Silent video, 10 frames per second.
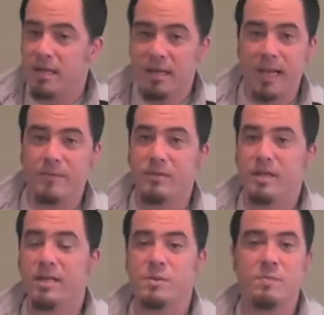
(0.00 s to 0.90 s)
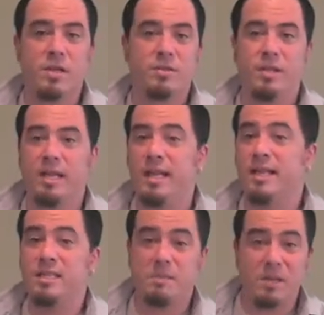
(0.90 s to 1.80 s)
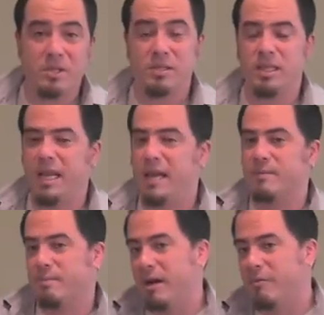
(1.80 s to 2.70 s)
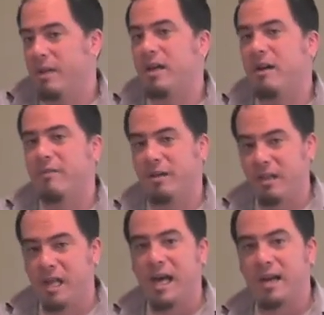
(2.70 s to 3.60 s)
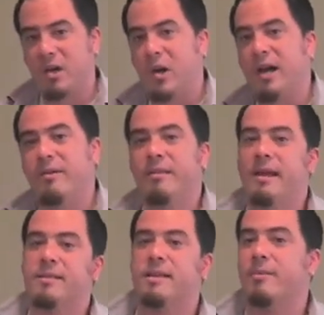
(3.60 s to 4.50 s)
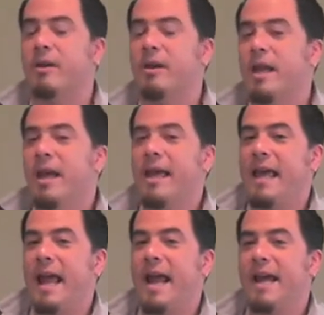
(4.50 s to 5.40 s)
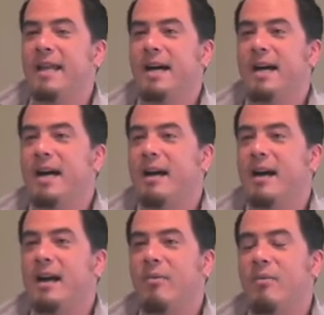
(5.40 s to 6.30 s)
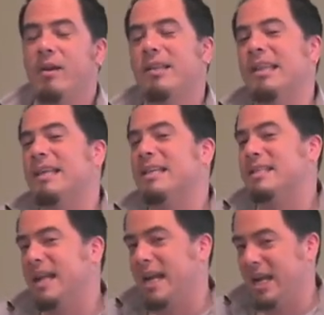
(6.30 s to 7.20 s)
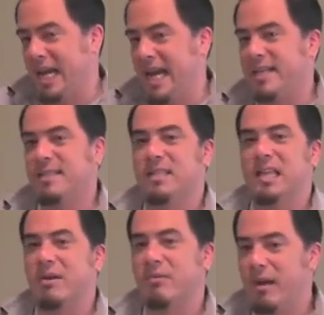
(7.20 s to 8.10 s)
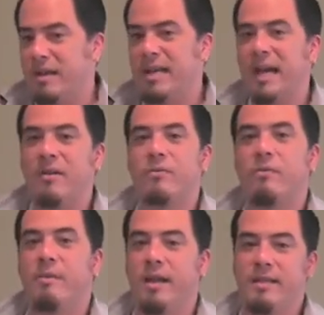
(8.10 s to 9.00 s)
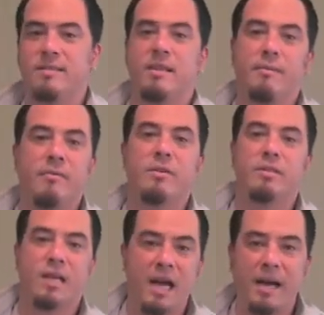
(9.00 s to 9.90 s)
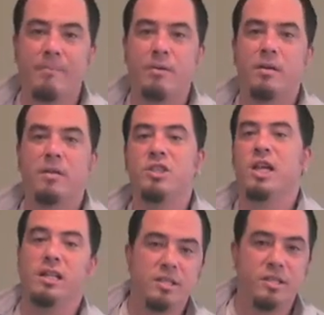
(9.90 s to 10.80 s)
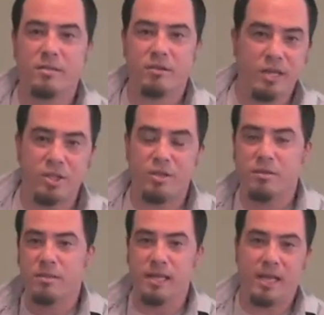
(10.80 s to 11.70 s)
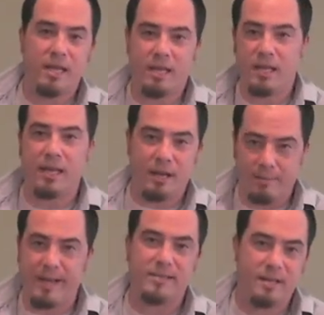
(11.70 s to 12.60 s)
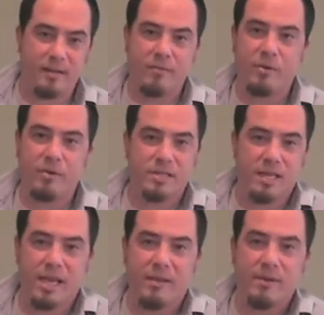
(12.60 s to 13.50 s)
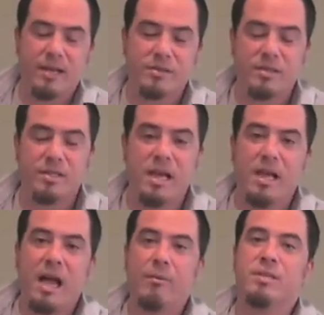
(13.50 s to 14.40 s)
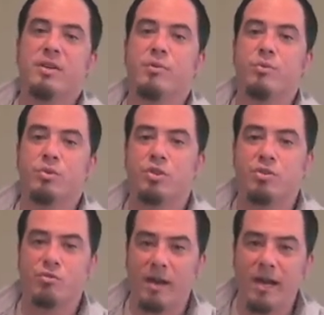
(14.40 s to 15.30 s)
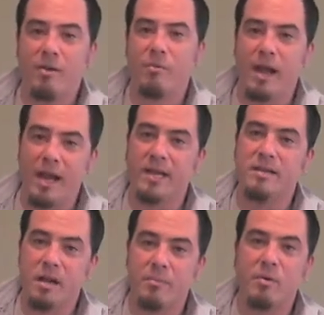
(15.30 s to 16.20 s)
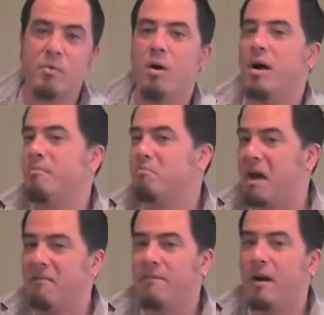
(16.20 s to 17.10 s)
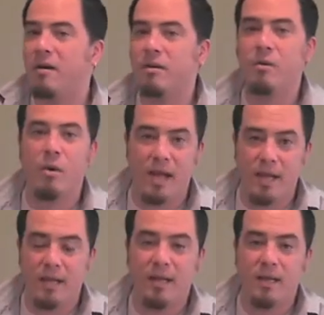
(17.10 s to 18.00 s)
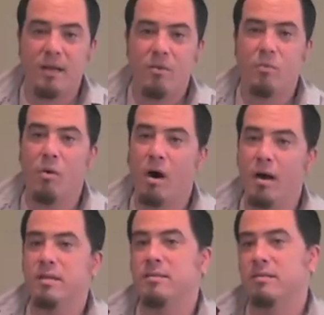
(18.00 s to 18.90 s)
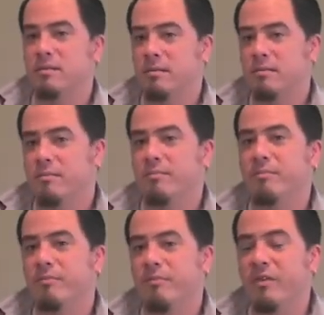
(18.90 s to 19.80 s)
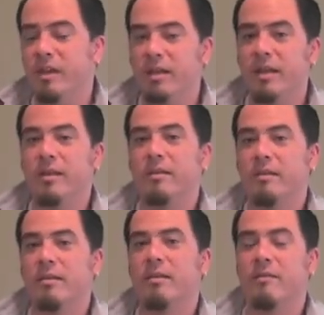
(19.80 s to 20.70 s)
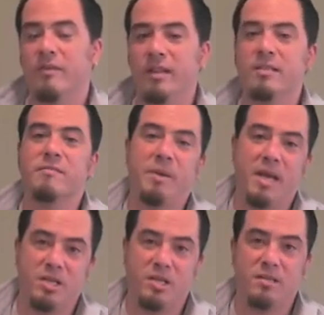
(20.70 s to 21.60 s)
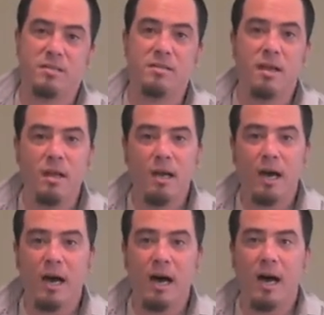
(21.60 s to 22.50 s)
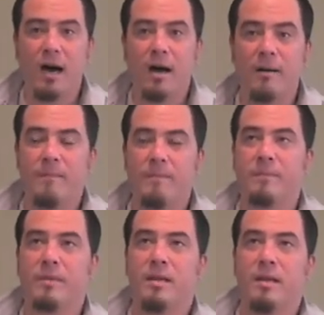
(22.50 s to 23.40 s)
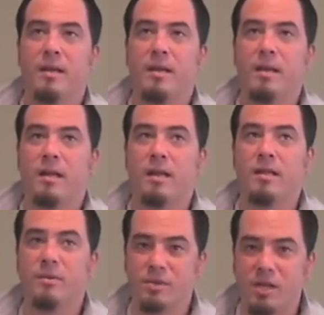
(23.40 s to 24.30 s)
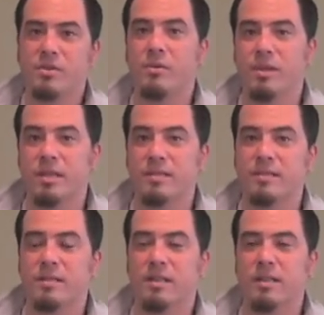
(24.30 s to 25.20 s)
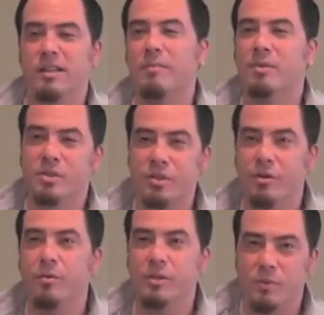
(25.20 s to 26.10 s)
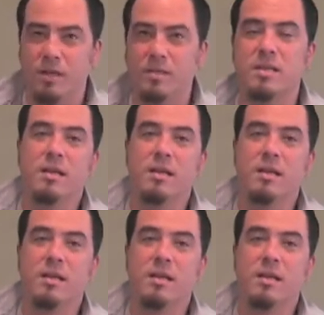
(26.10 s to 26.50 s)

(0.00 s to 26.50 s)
camps for kids with special needs, specialty camps. I mean, I really covered a lot of ground that summer. And one of the things that I had asked is like, run down for me some of your top challenges or issues that, and I'm asking, of course, the camp counselors. I will tell you straight away, number one, by far and away, was the feelings of patience. There was also this number two, which was,